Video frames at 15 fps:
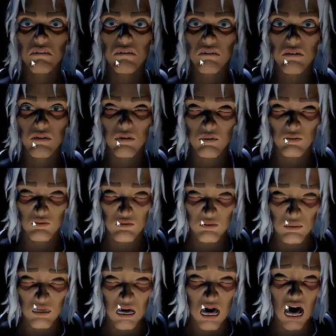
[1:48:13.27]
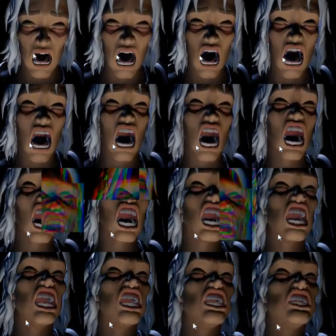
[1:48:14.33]
We are nearing on 2
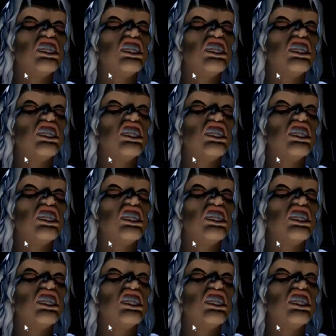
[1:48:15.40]
hours.